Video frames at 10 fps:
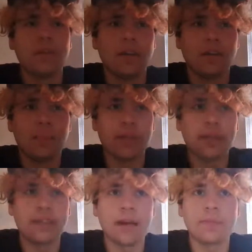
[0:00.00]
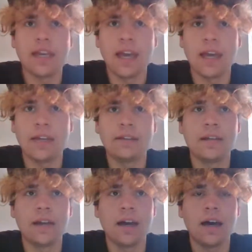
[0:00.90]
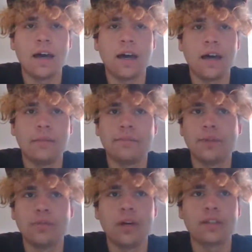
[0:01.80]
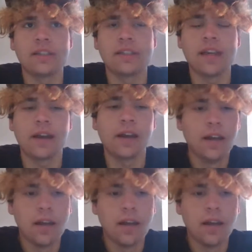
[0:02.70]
They'll be in the top 10. Who else is there?